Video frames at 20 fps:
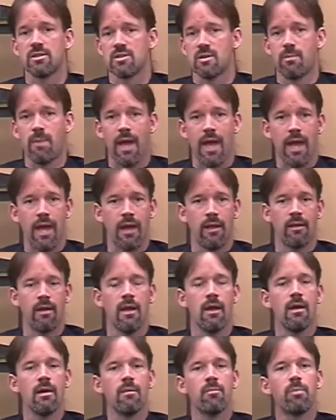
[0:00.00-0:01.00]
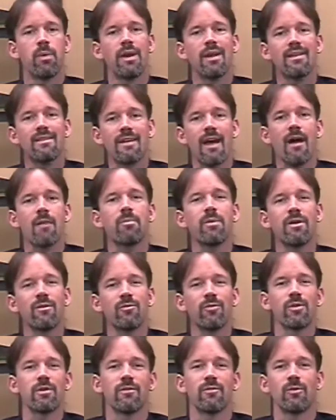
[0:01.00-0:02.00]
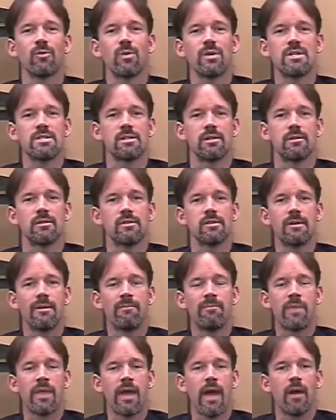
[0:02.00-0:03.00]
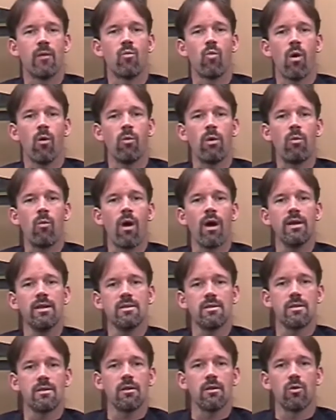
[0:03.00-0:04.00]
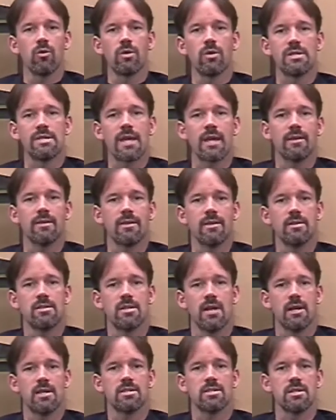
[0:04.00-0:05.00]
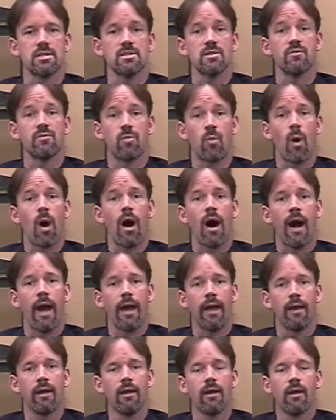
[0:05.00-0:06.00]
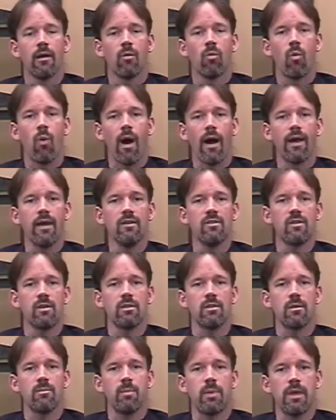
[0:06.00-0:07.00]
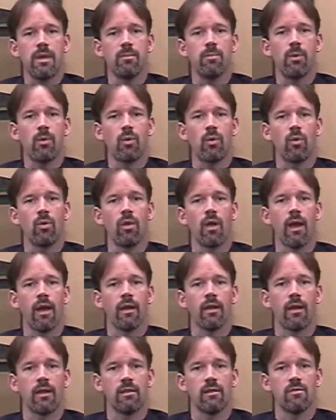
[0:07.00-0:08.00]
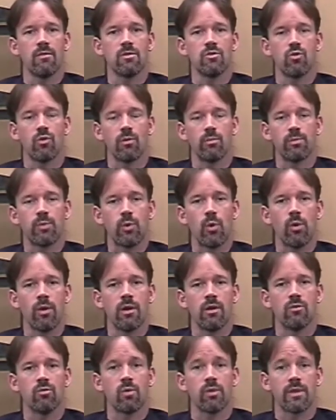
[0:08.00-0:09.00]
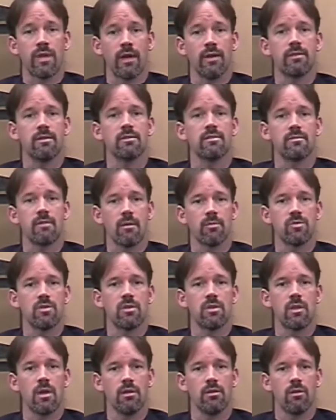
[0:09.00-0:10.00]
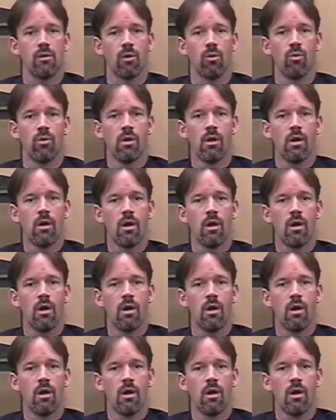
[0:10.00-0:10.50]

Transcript: in Japan, but it's happening for different reasons. And what we wanted to do is get to the genesis of why. Why is it that people and individual employees will take the steps that they do?